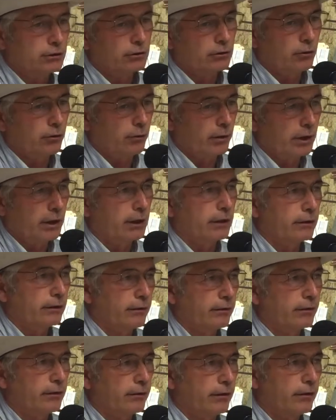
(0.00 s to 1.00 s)

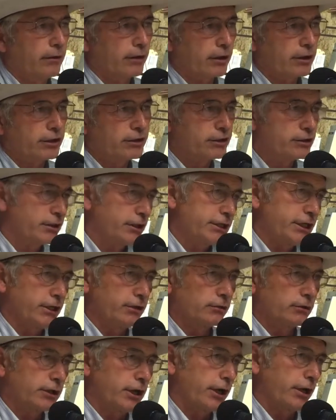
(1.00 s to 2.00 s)
The
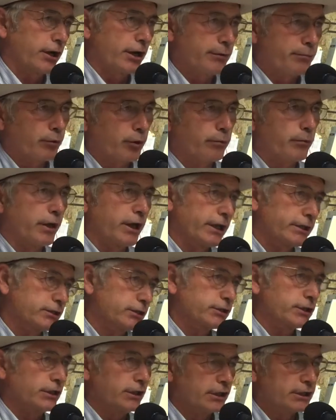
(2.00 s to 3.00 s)
concealed carry
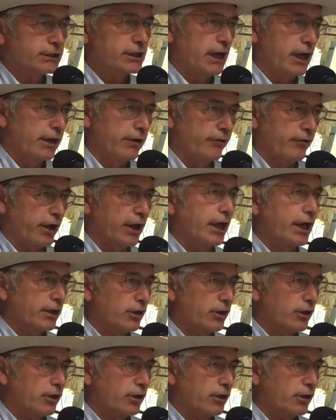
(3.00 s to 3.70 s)
permits and this kind of thing.